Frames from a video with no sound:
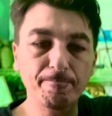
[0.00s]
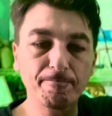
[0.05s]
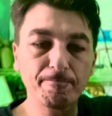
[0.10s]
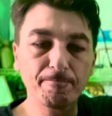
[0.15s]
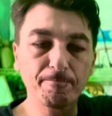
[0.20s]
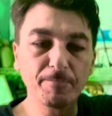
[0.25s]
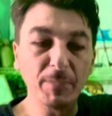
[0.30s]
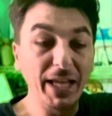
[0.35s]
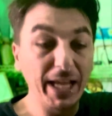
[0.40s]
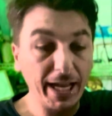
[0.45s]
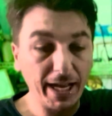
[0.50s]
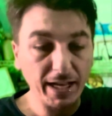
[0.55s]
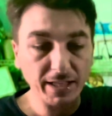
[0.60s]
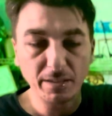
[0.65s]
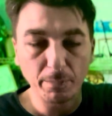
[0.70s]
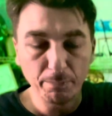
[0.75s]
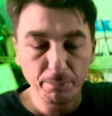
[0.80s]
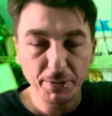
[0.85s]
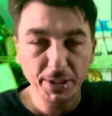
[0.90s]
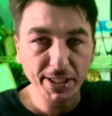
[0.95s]
yeah, to
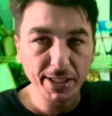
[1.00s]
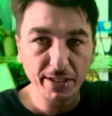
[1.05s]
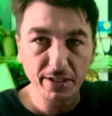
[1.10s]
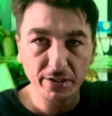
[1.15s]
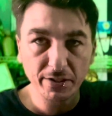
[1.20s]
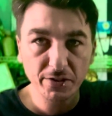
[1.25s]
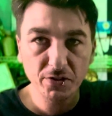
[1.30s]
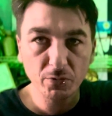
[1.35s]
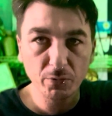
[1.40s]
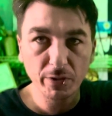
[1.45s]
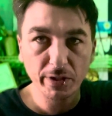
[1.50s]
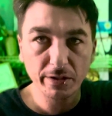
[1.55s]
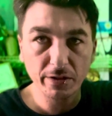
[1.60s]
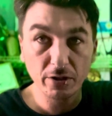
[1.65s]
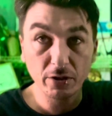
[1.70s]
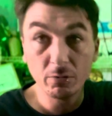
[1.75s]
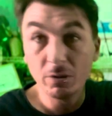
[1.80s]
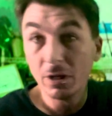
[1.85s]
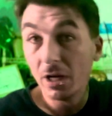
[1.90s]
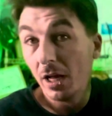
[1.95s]
be honest with
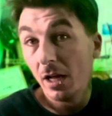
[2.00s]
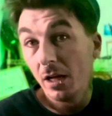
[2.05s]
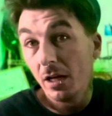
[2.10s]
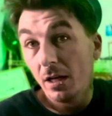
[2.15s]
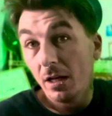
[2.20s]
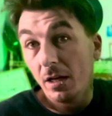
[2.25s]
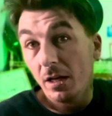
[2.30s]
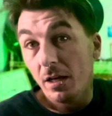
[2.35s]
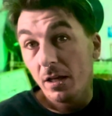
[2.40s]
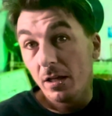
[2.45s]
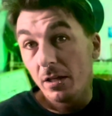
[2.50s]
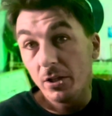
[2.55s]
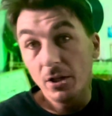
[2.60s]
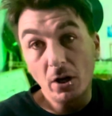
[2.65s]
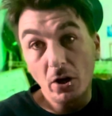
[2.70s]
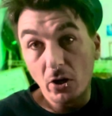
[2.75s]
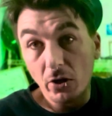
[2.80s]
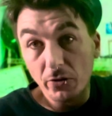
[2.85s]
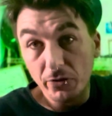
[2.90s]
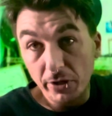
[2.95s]
you,
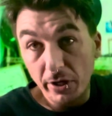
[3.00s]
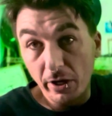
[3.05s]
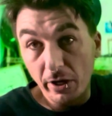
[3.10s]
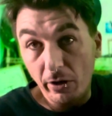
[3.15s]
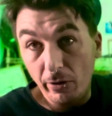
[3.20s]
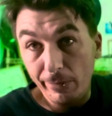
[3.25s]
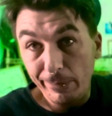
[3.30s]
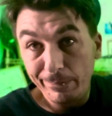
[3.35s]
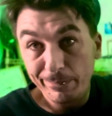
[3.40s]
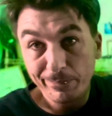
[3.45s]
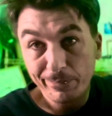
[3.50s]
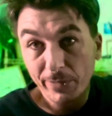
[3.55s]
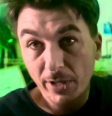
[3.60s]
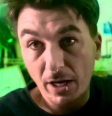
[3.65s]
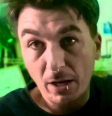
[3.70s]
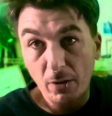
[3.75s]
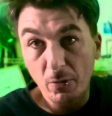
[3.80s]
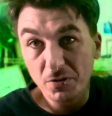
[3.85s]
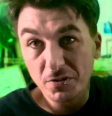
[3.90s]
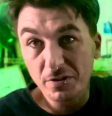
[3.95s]
y'all know I
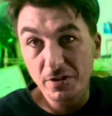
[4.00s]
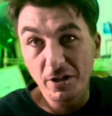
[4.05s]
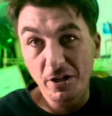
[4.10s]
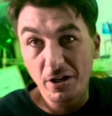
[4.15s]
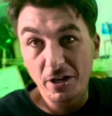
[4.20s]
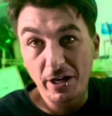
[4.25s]
was, you know,